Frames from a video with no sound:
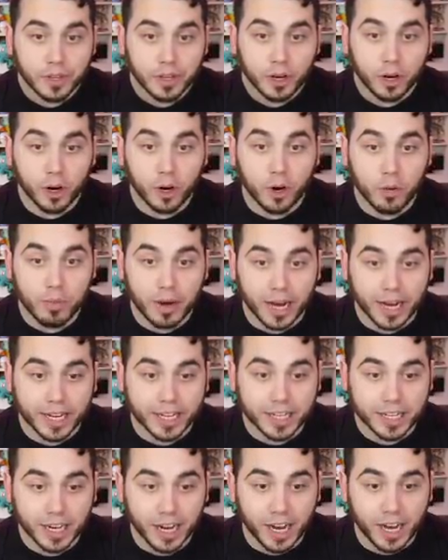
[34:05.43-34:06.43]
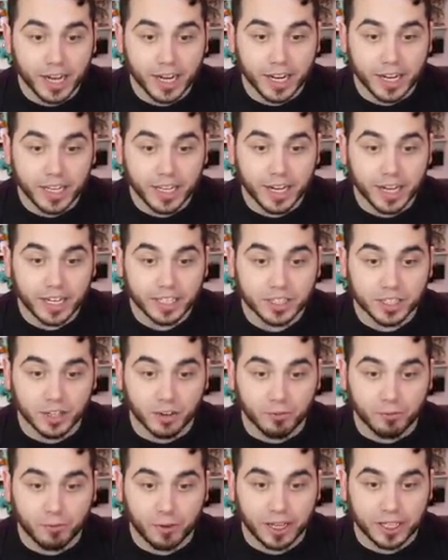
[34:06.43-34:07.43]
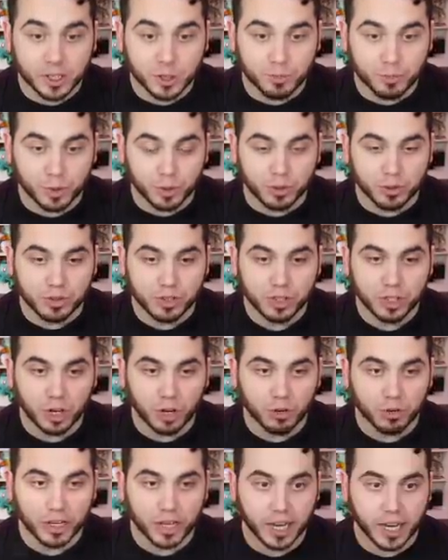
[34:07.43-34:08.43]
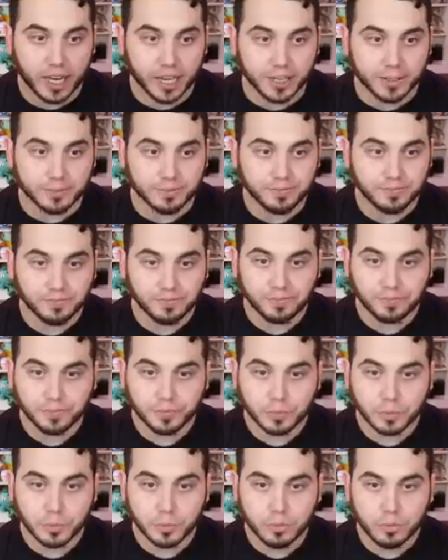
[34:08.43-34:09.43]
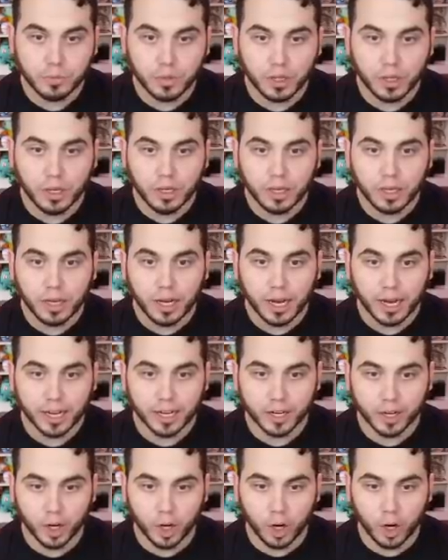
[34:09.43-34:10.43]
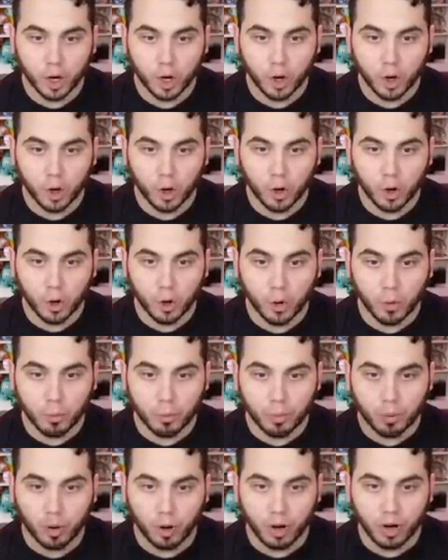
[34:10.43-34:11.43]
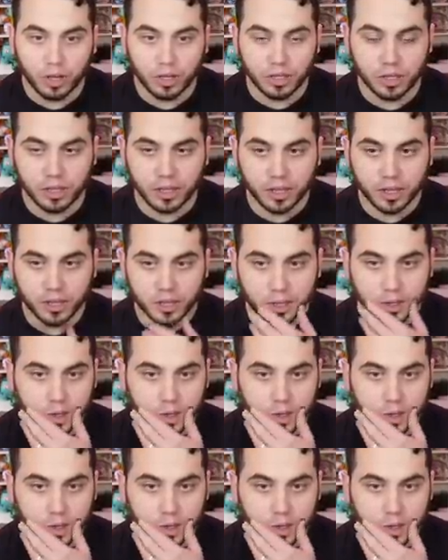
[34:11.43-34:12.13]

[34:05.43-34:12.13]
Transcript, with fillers: Oh my god, and he has a defense boost. Okay. I gotta go Paula.